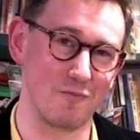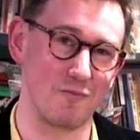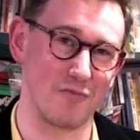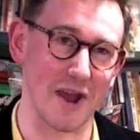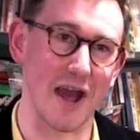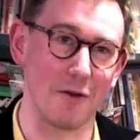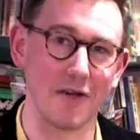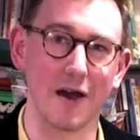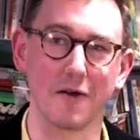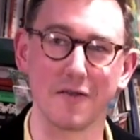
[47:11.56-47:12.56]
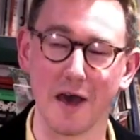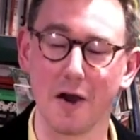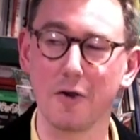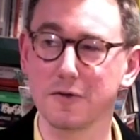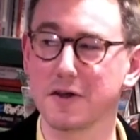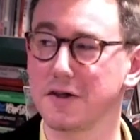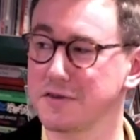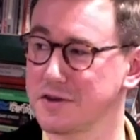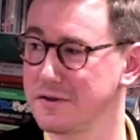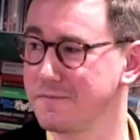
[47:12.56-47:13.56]
bring out that whole
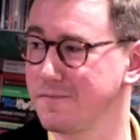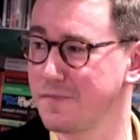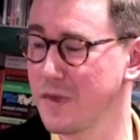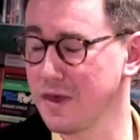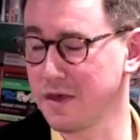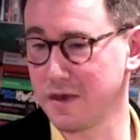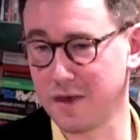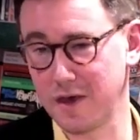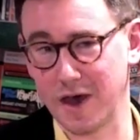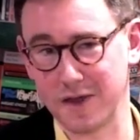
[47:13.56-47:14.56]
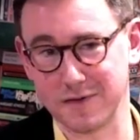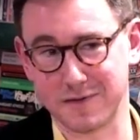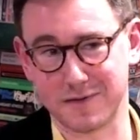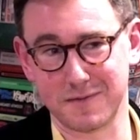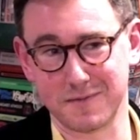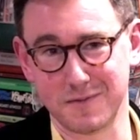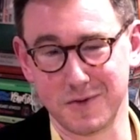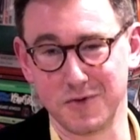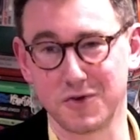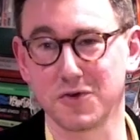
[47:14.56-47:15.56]
culture. And
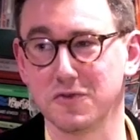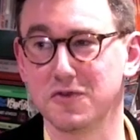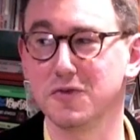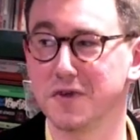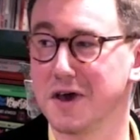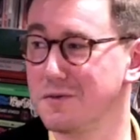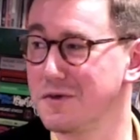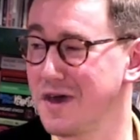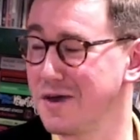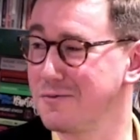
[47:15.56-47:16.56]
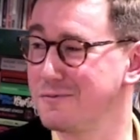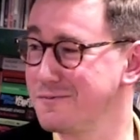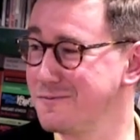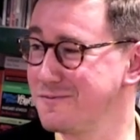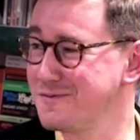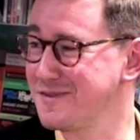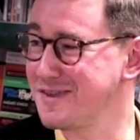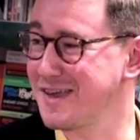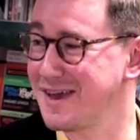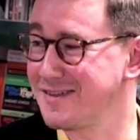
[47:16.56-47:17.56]
you couldn't do that without
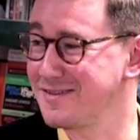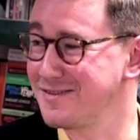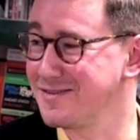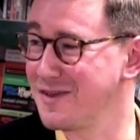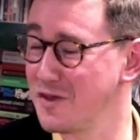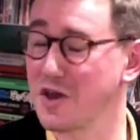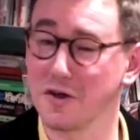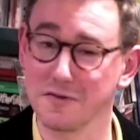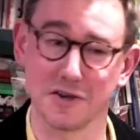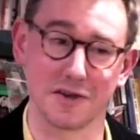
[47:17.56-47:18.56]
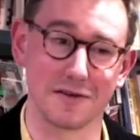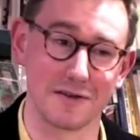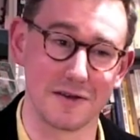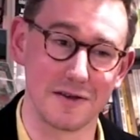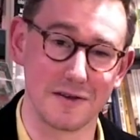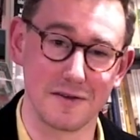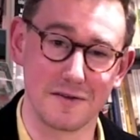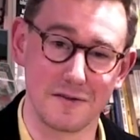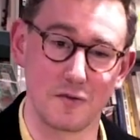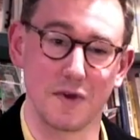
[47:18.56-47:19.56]
saying that the culture
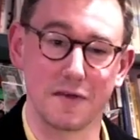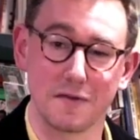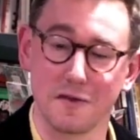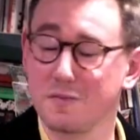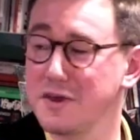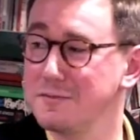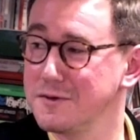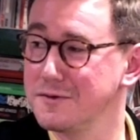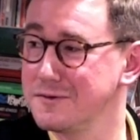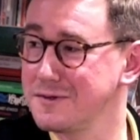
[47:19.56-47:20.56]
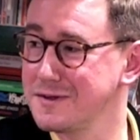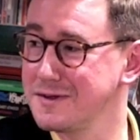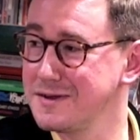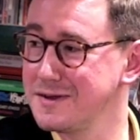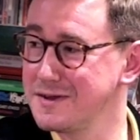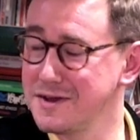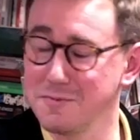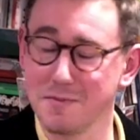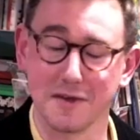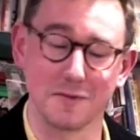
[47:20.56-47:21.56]
twists people, it
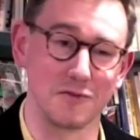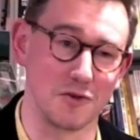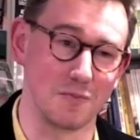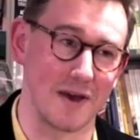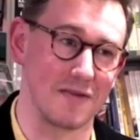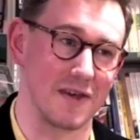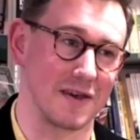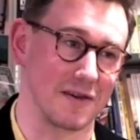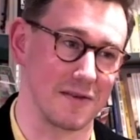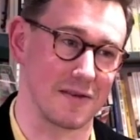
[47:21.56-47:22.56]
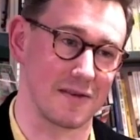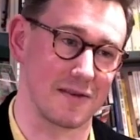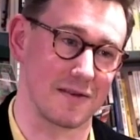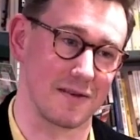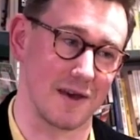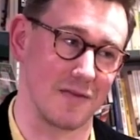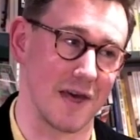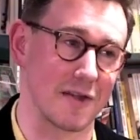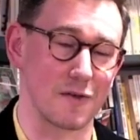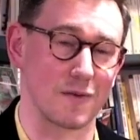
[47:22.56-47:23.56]
makes them do bad things, and
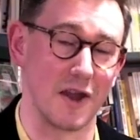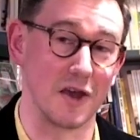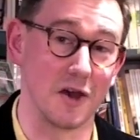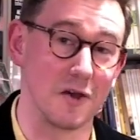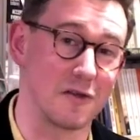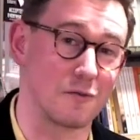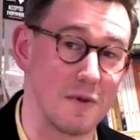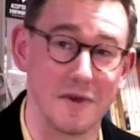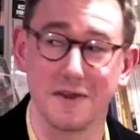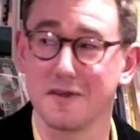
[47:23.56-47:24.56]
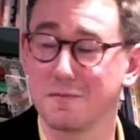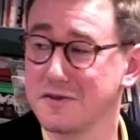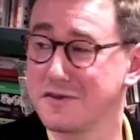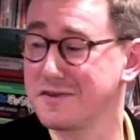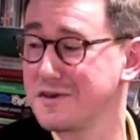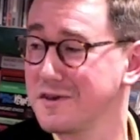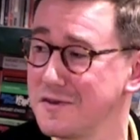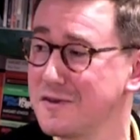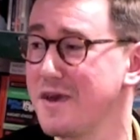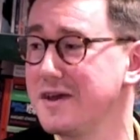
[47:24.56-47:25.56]
it hurts women as much as it
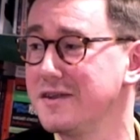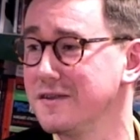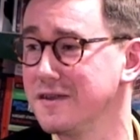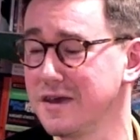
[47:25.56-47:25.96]
hurts men.